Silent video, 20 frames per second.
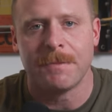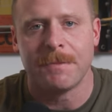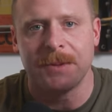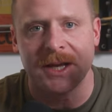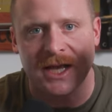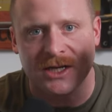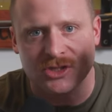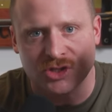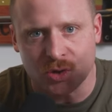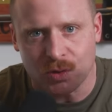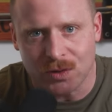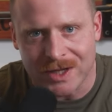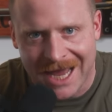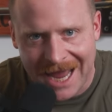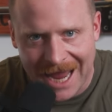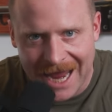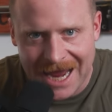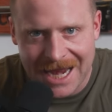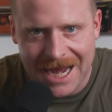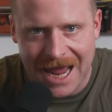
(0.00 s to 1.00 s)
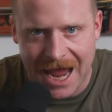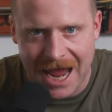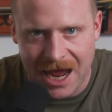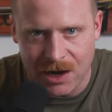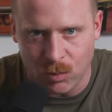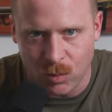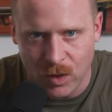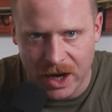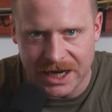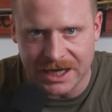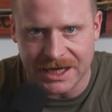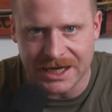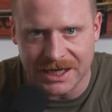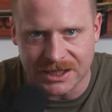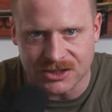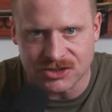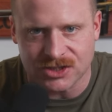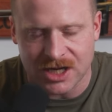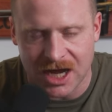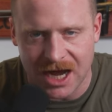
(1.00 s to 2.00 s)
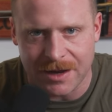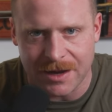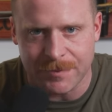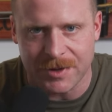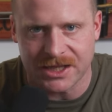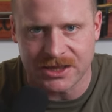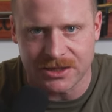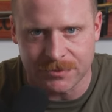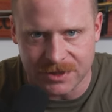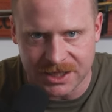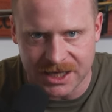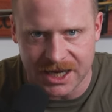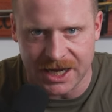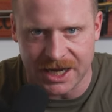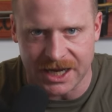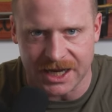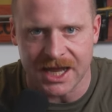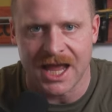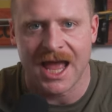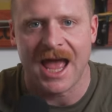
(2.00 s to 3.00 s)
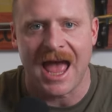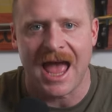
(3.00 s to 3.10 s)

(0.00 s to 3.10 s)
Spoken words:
because you can add weight each time at the beginning.